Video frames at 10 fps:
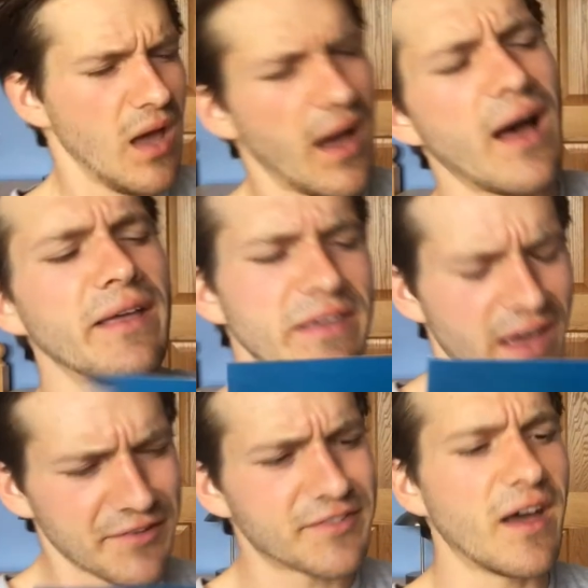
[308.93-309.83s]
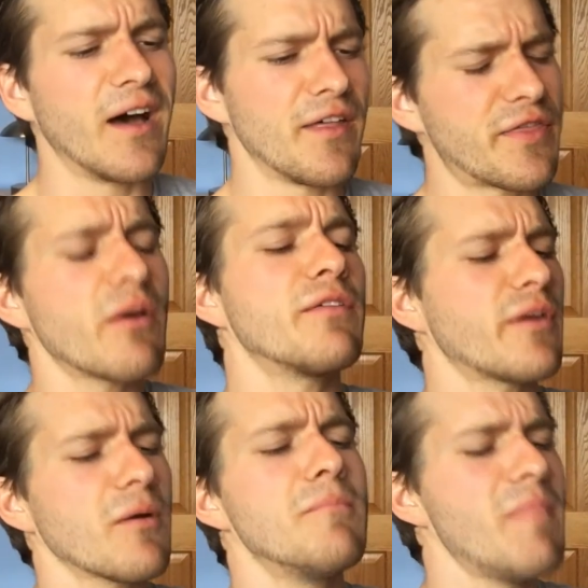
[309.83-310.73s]
Yes,
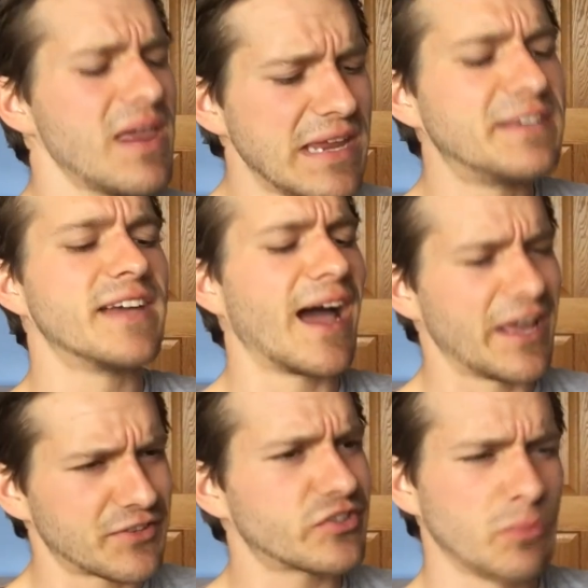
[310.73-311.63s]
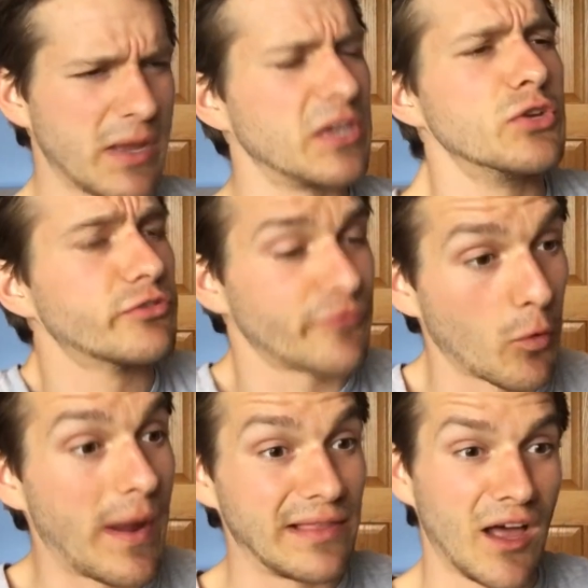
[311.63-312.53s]
there are many diets we could use for
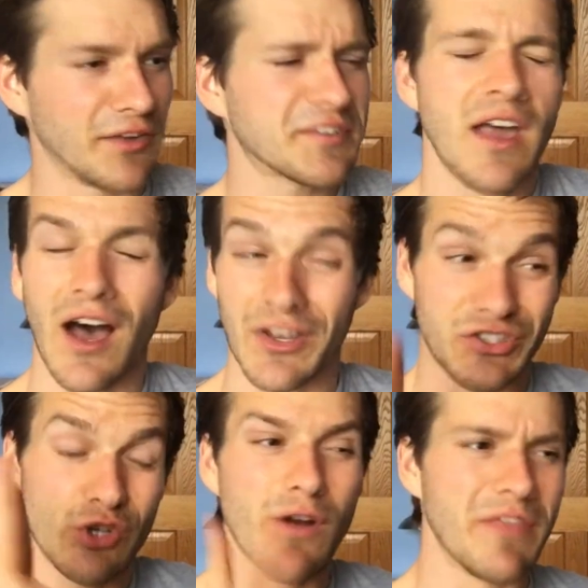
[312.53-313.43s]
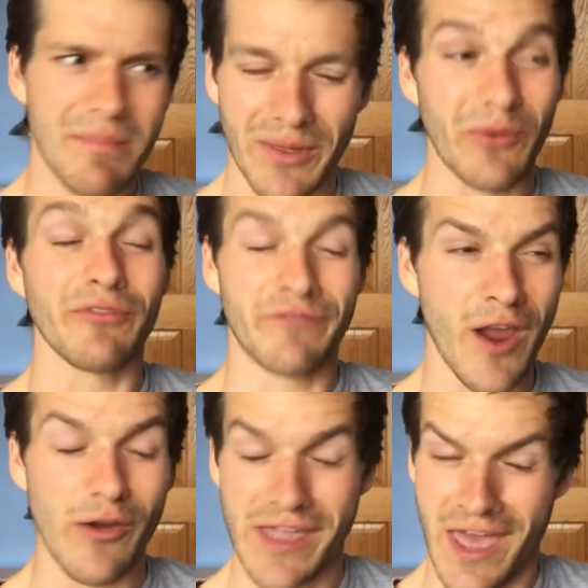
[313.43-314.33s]
weight loss. Two of them that are
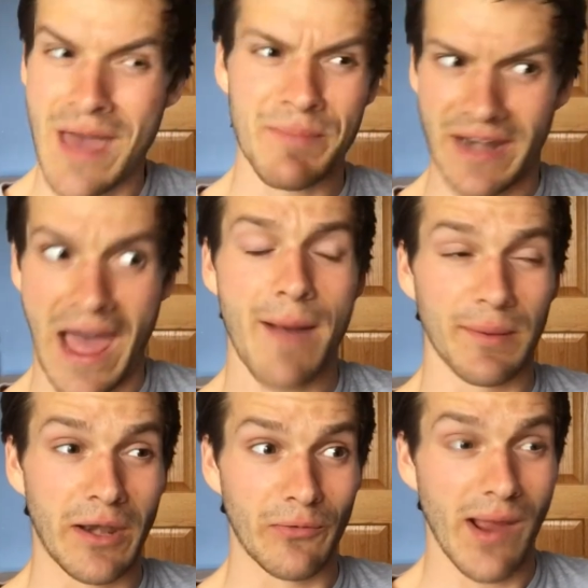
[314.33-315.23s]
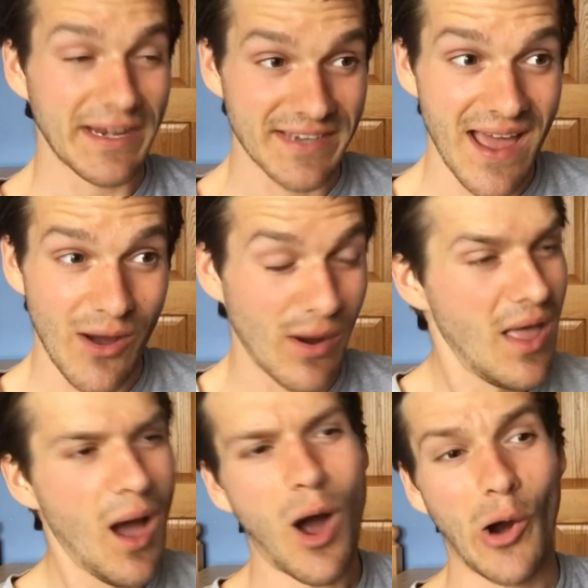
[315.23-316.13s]
very hip and happening right now
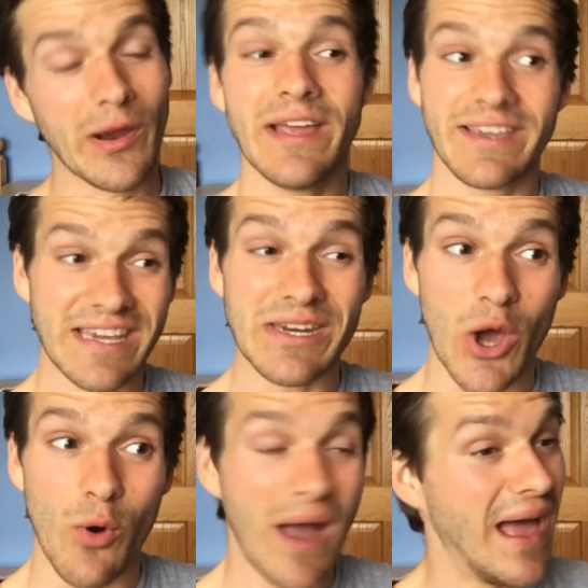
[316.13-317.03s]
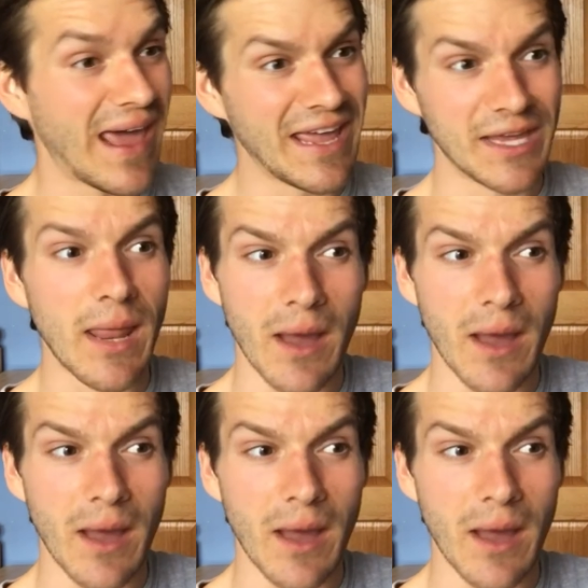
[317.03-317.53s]
are keto and